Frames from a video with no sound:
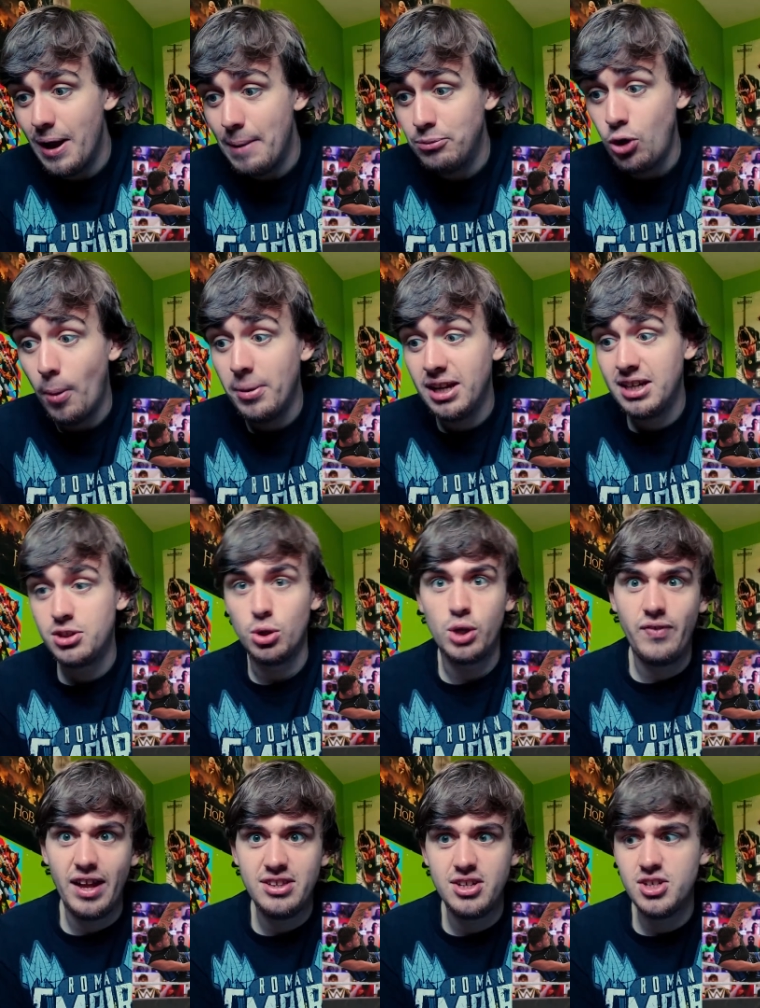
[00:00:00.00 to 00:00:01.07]
Dominic took
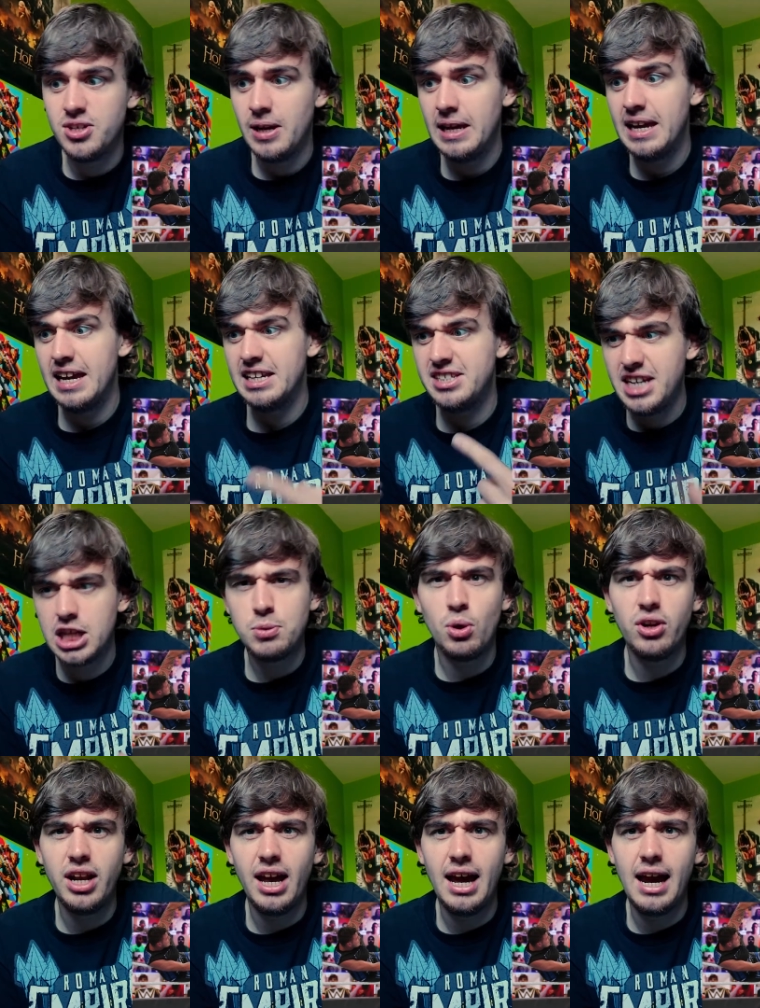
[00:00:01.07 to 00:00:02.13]
advantage. He hit a
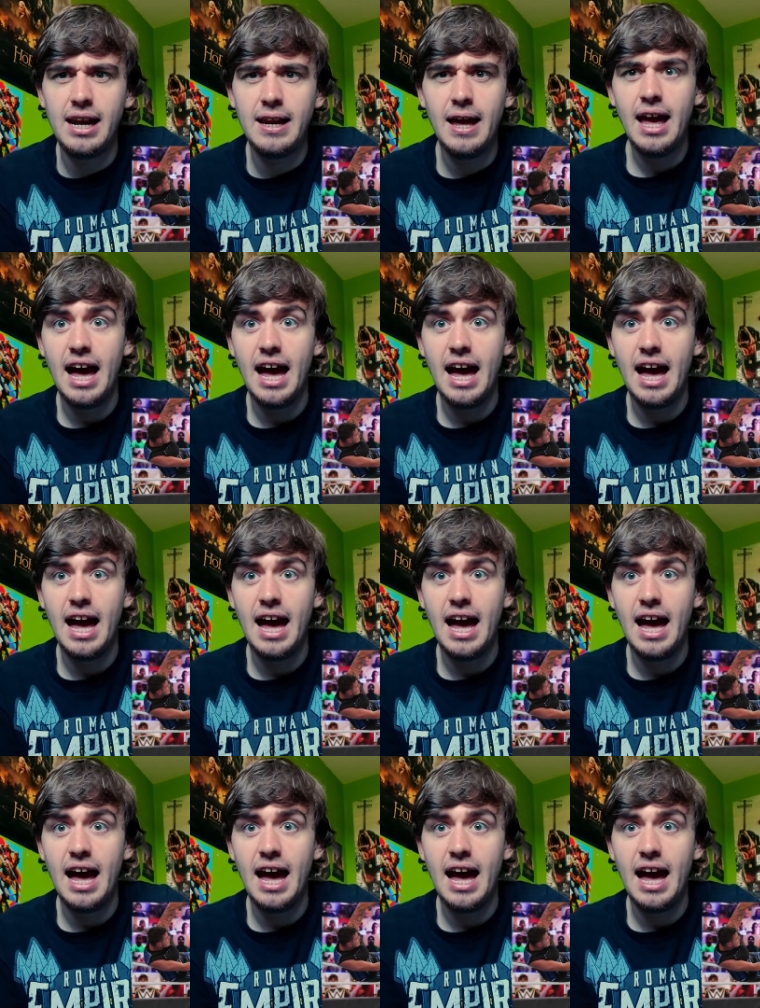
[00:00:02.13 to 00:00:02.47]
619